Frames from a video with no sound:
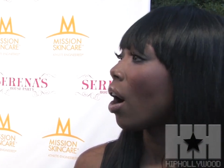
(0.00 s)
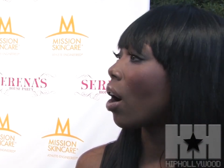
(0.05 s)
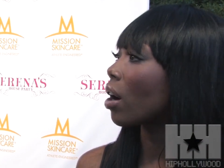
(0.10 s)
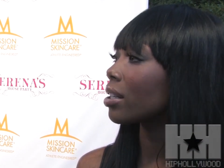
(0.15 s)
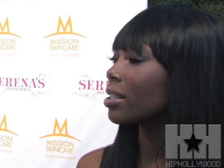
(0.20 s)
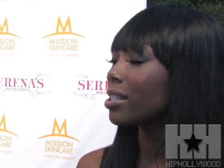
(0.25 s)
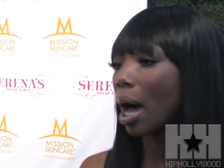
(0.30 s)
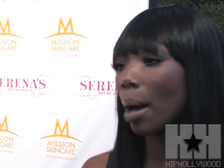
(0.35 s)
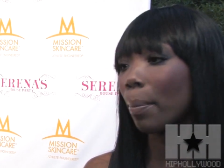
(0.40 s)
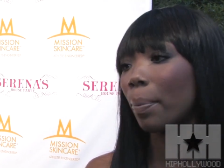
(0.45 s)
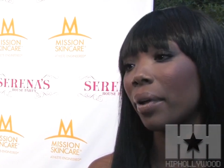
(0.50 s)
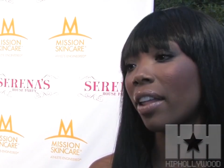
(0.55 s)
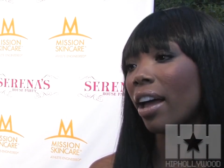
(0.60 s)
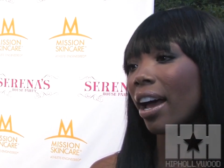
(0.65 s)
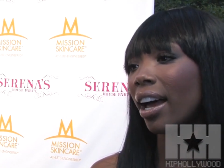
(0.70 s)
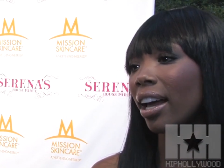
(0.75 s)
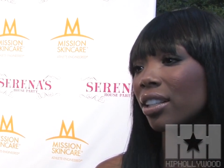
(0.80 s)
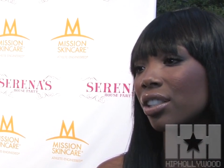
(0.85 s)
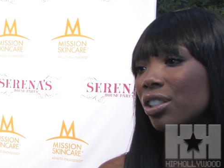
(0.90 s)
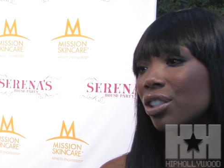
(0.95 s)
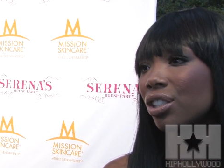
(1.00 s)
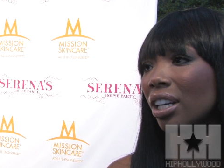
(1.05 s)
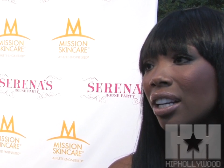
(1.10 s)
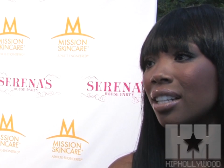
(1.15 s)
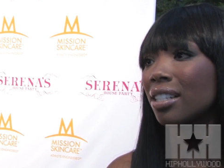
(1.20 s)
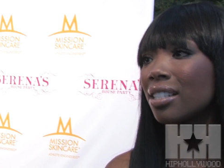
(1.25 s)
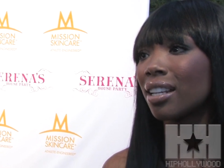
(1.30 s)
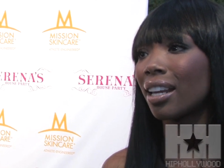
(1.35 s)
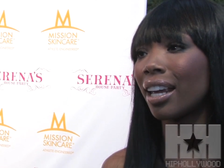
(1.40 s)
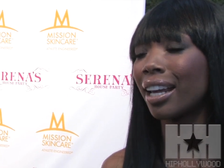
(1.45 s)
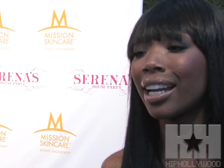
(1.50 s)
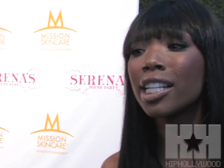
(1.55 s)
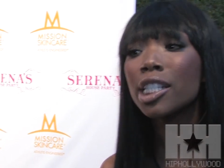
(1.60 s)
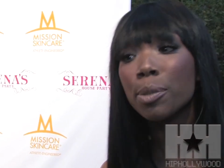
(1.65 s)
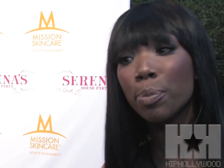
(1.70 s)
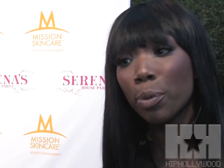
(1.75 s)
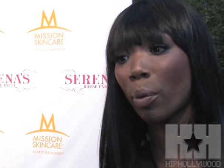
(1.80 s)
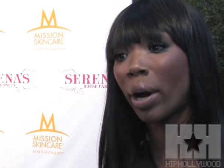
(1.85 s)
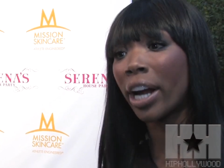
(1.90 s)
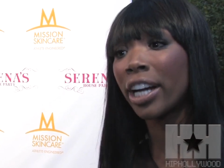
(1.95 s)
On top of that, she's an
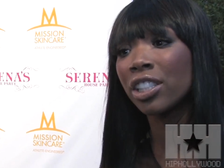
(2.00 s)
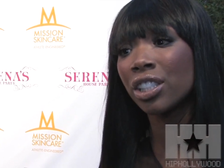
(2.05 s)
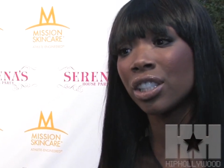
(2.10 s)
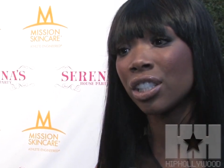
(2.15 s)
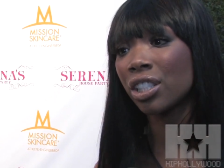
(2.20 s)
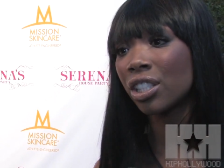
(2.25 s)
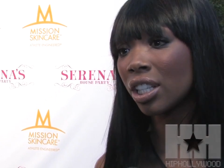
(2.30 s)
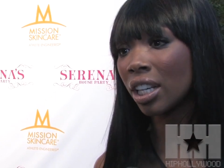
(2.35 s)
inspiration.